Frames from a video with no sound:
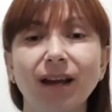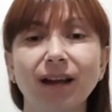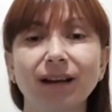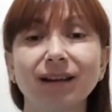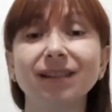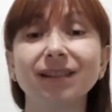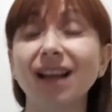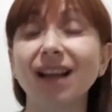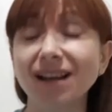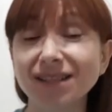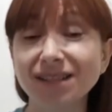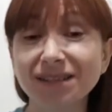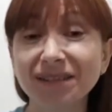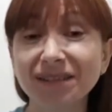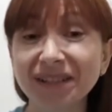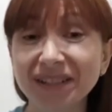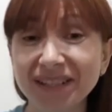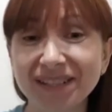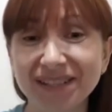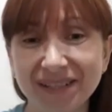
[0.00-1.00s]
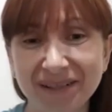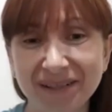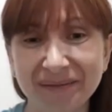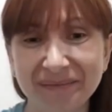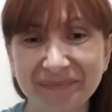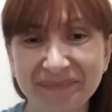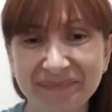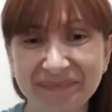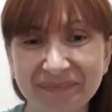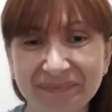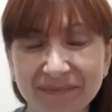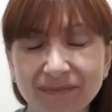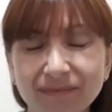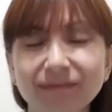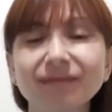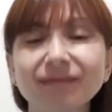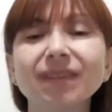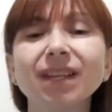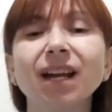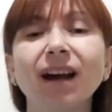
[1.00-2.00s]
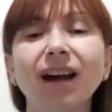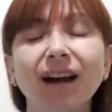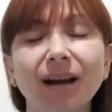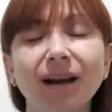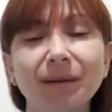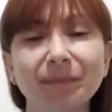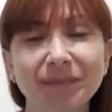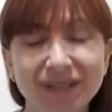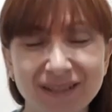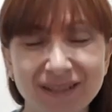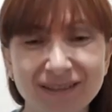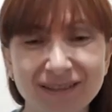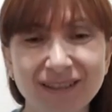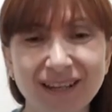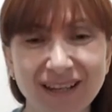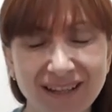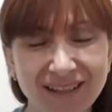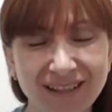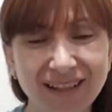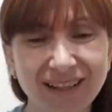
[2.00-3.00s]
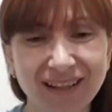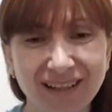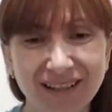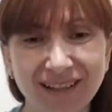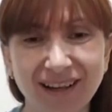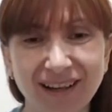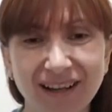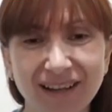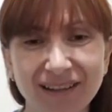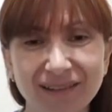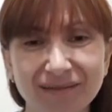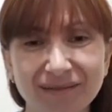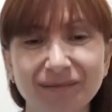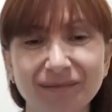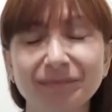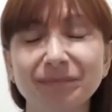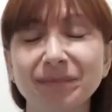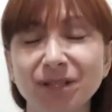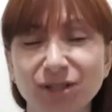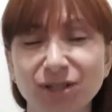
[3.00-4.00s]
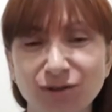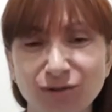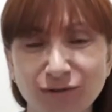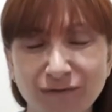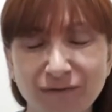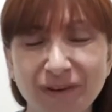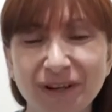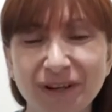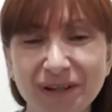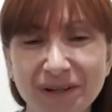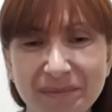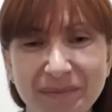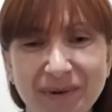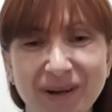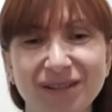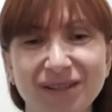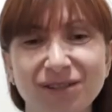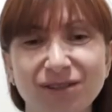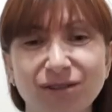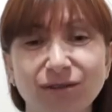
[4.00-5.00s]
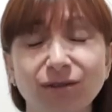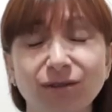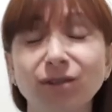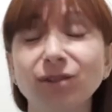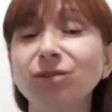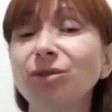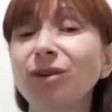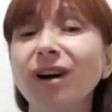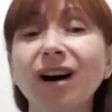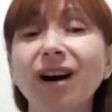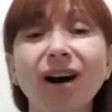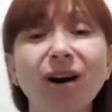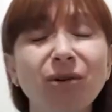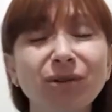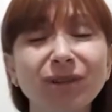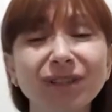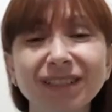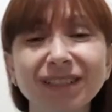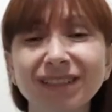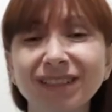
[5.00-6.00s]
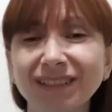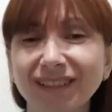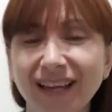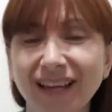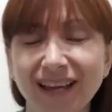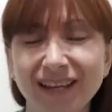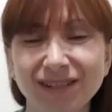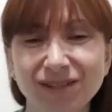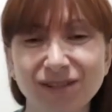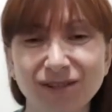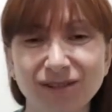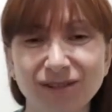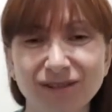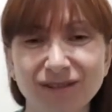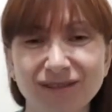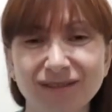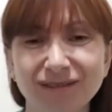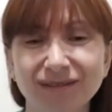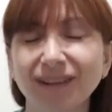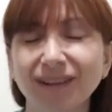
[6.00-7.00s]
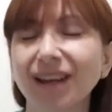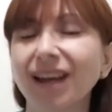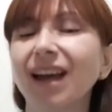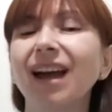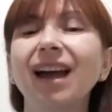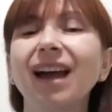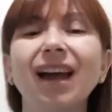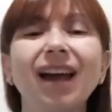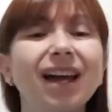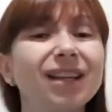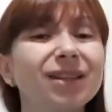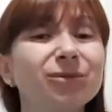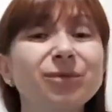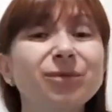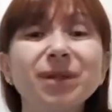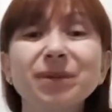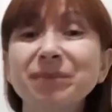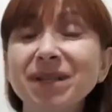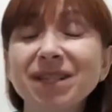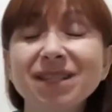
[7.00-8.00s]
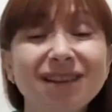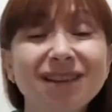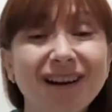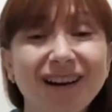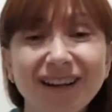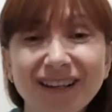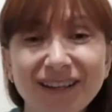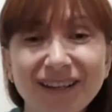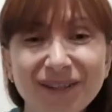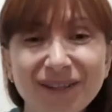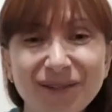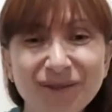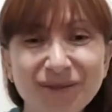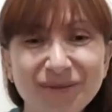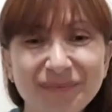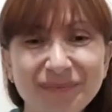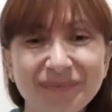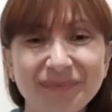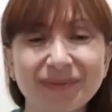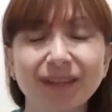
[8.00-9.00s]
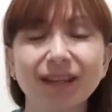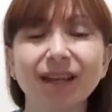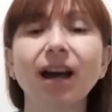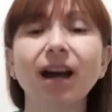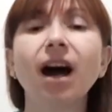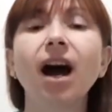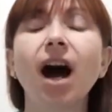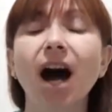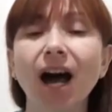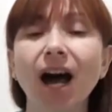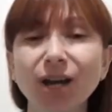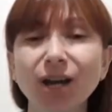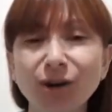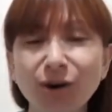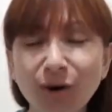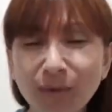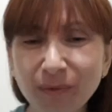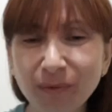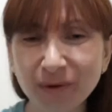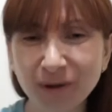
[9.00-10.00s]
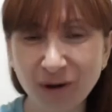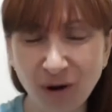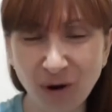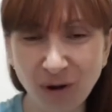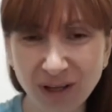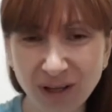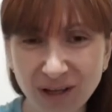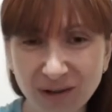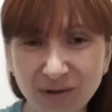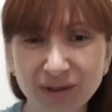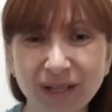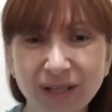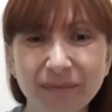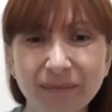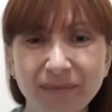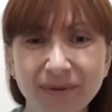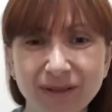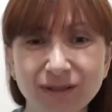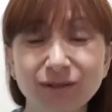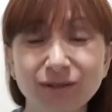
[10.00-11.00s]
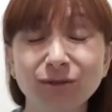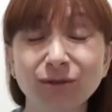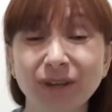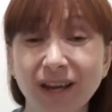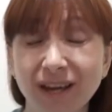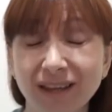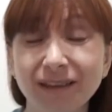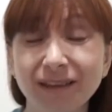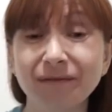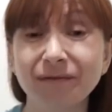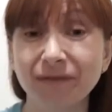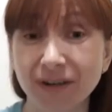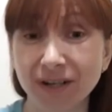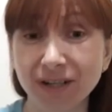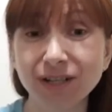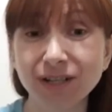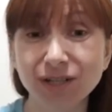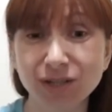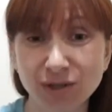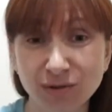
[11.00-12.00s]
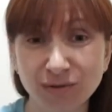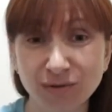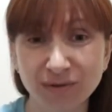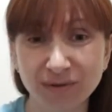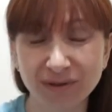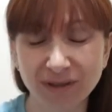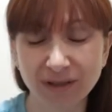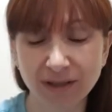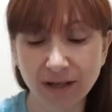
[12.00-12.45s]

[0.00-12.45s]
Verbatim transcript: Class 3D, Miss Saida and I miss you very much. You are our little angels, and we miss hugging you. I hope we all are gonna be together very soon.